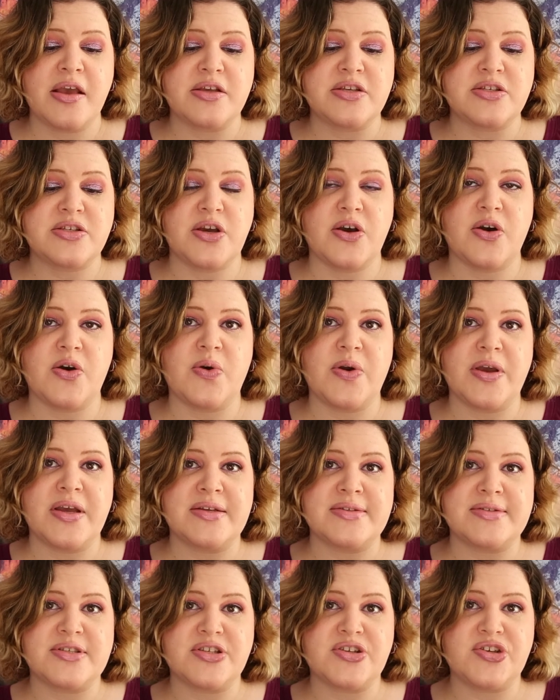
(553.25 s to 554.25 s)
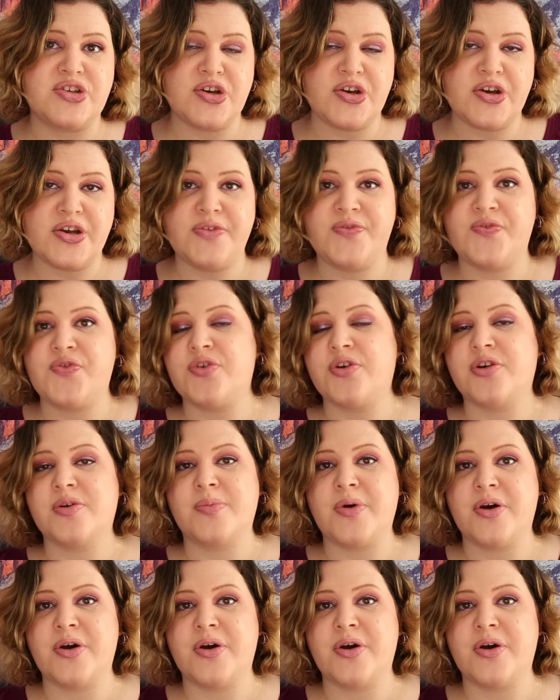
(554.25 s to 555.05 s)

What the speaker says: so it's good for